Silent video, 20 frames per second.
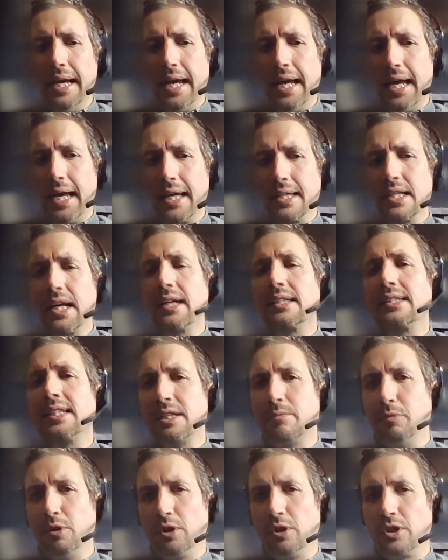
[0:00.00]
is
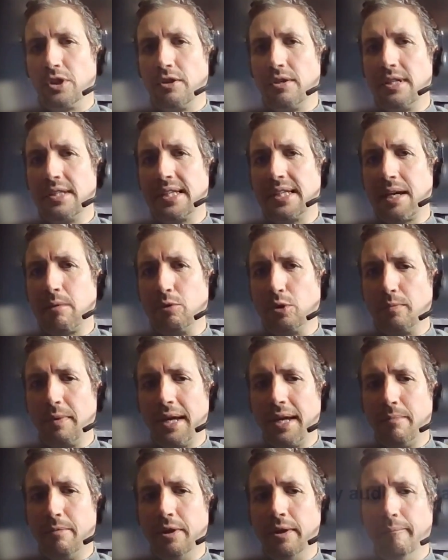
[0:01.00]
accessible to disabled
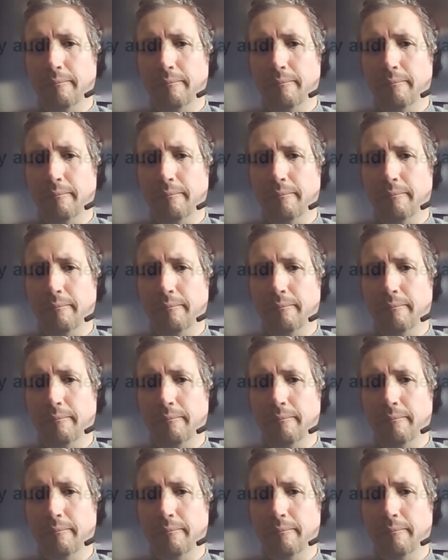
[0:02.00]
people.